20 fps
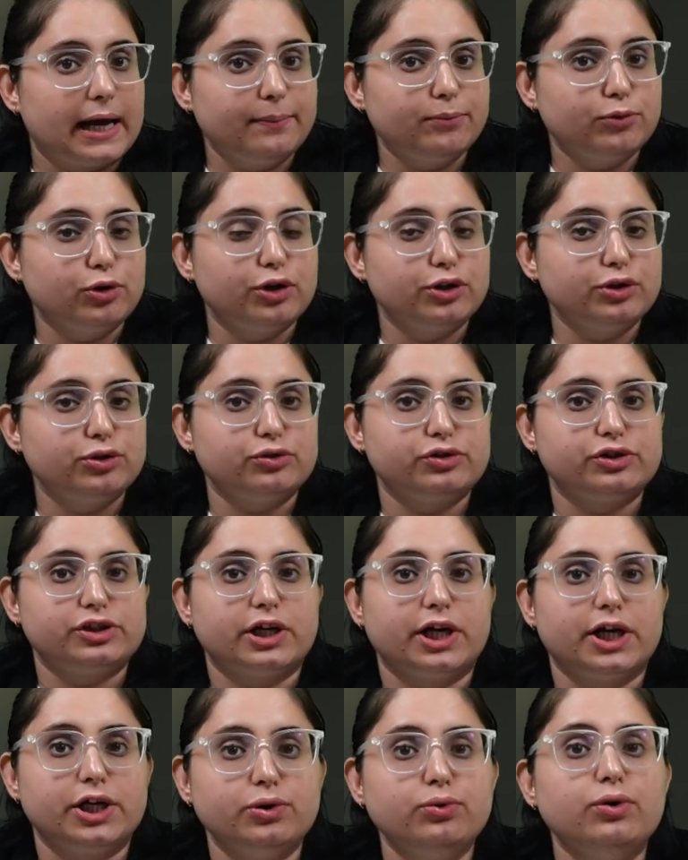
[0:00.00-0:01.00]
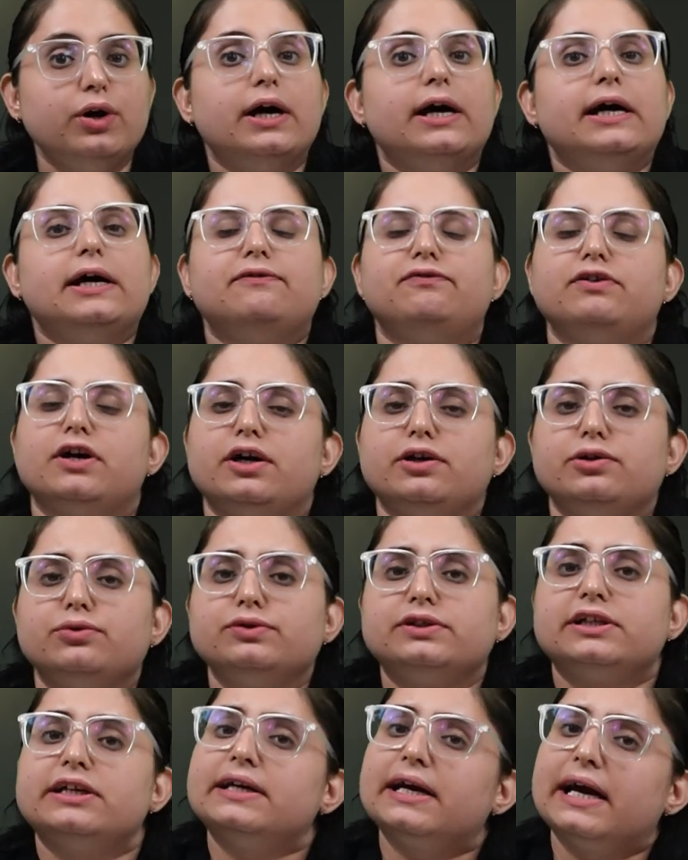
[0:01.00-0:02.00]
I am going to share you. If you are
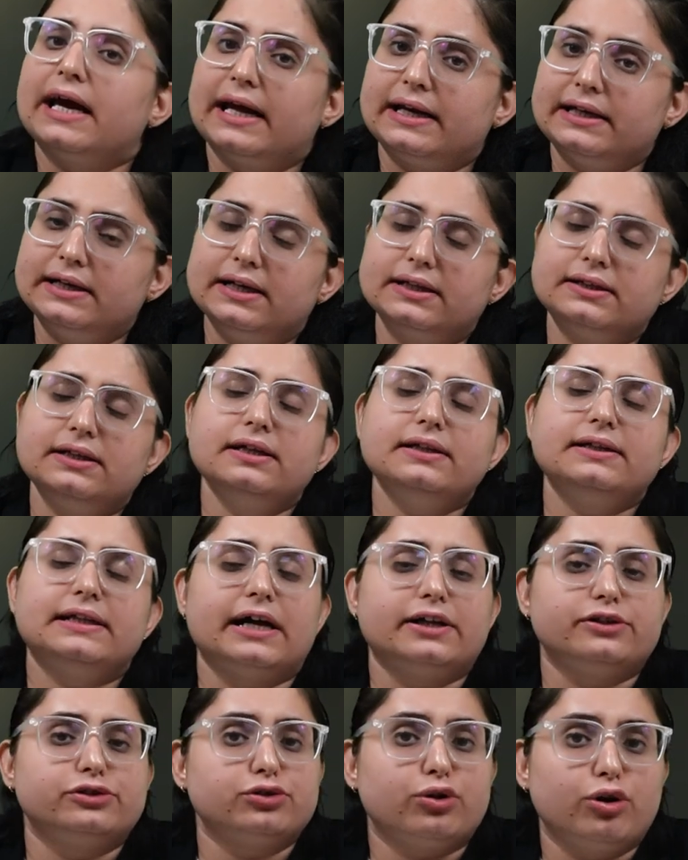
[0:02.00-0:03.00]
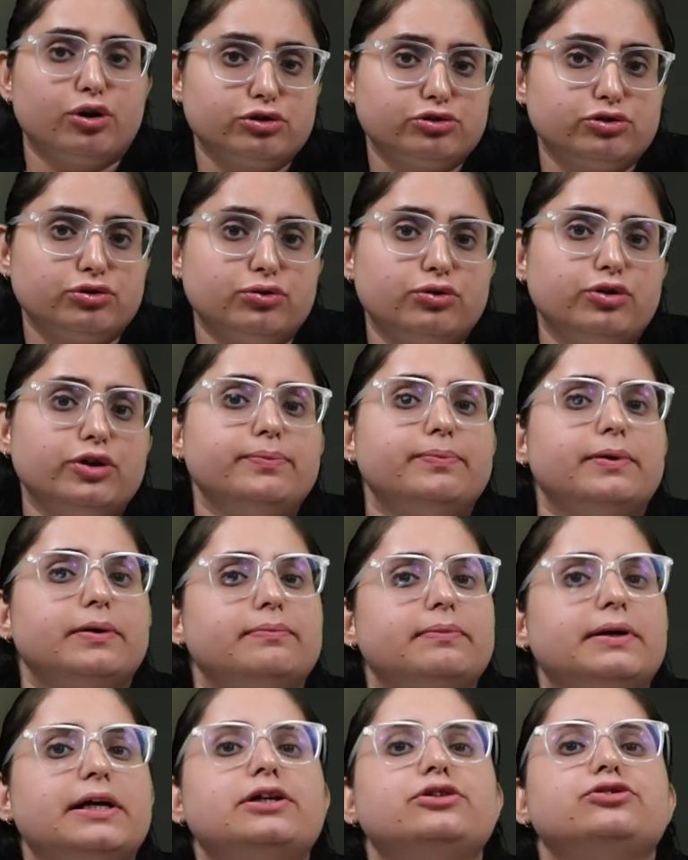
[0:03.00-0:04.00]
using any other, that's also good,
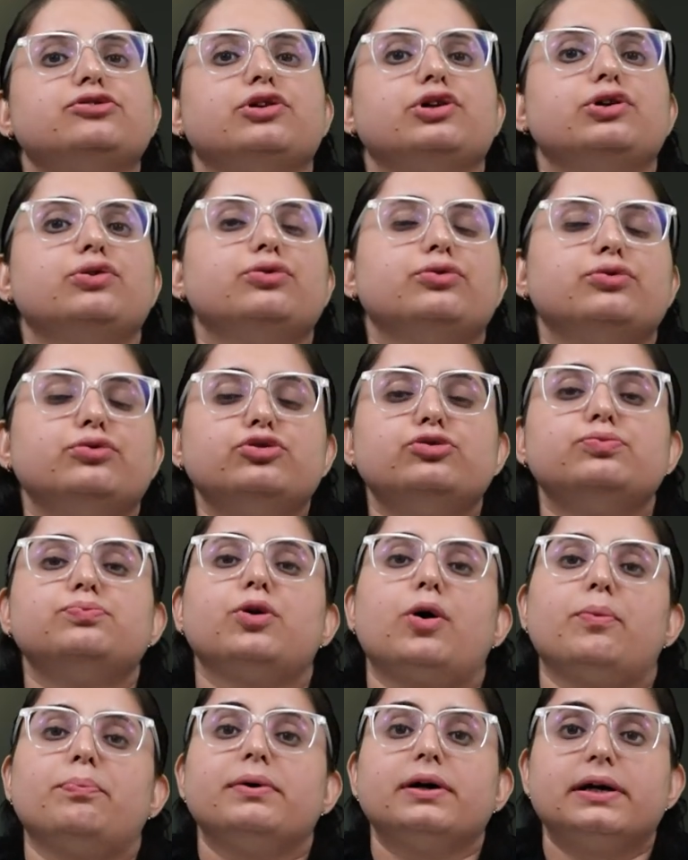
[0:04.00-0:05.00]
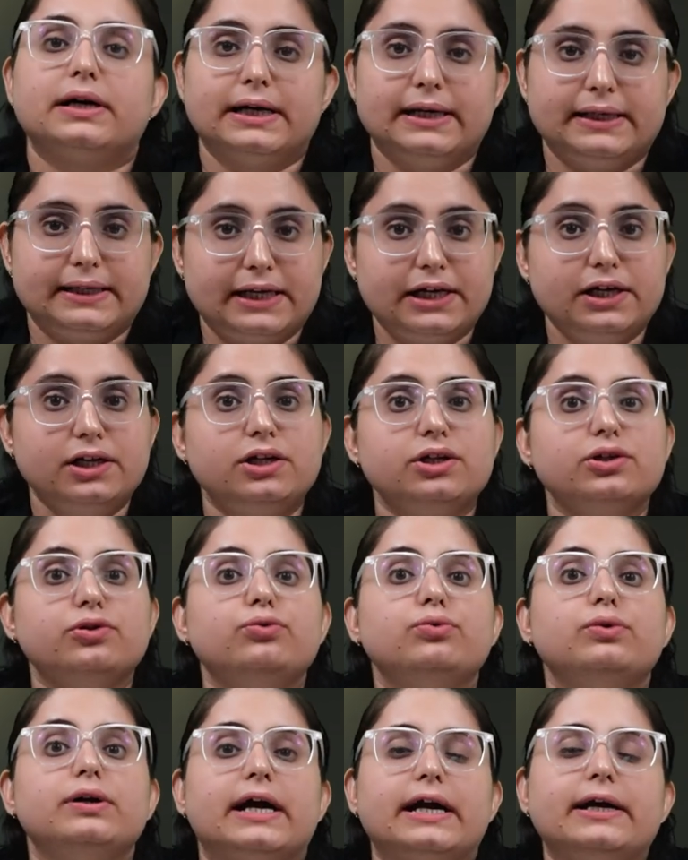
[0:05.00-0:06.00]
but make sure you use proper content,
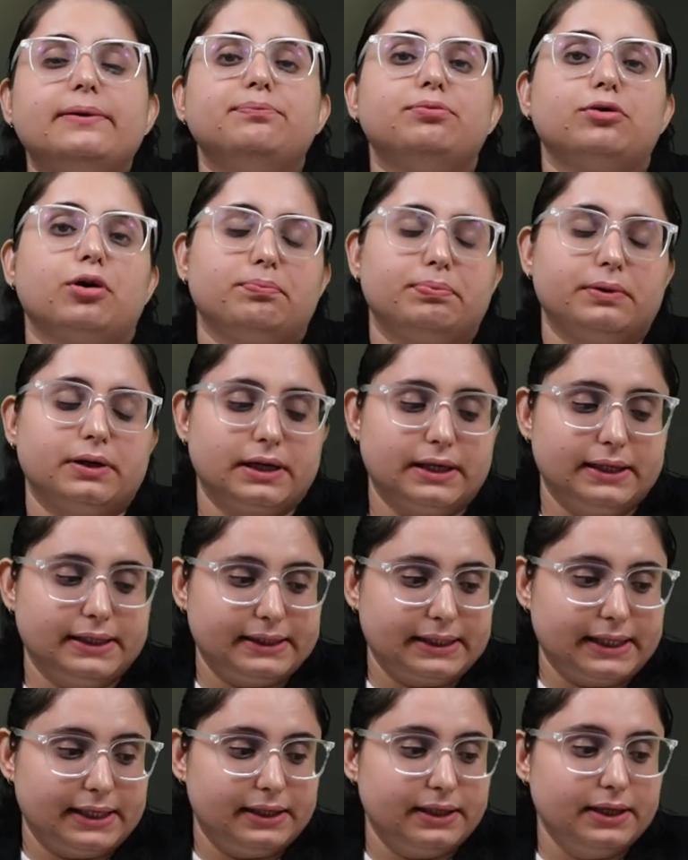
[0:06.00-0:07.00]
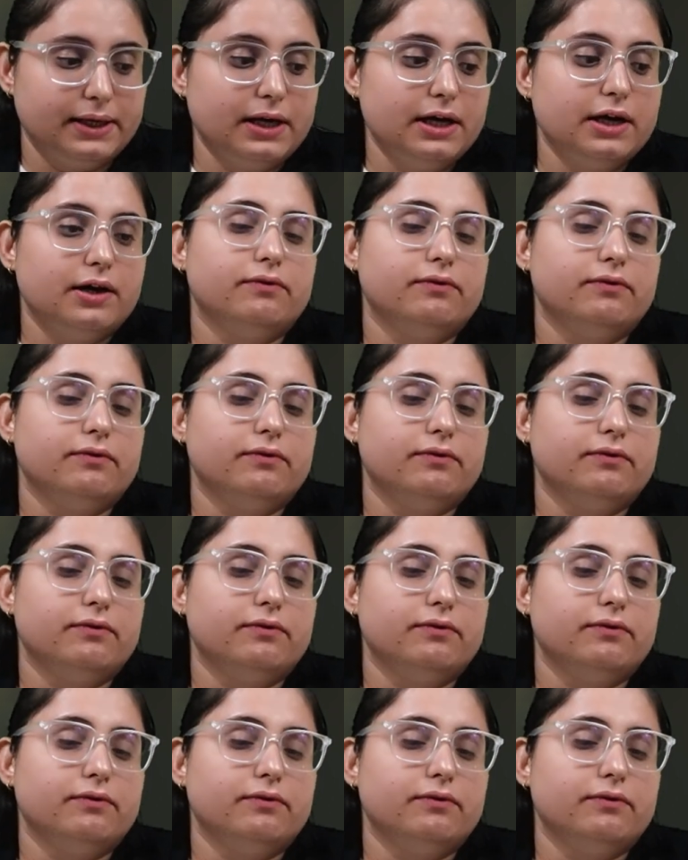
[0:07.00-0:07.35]
you get proper content.